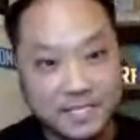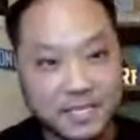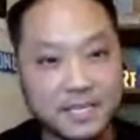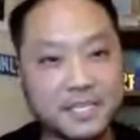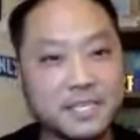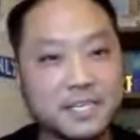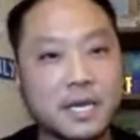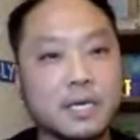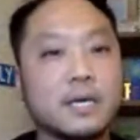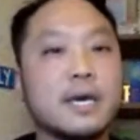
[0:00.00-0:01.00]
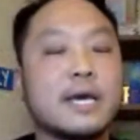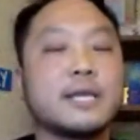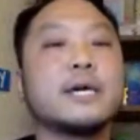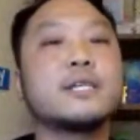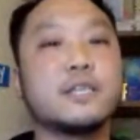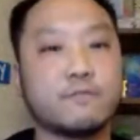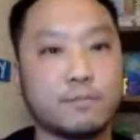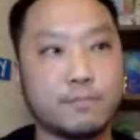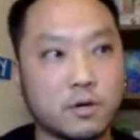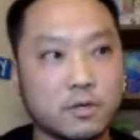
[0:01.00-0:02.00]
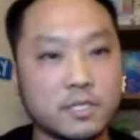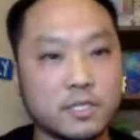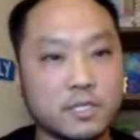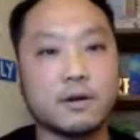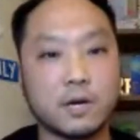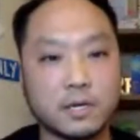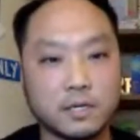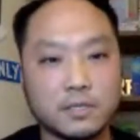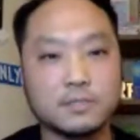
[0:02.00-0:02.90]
as I like to say, and get different perks that are.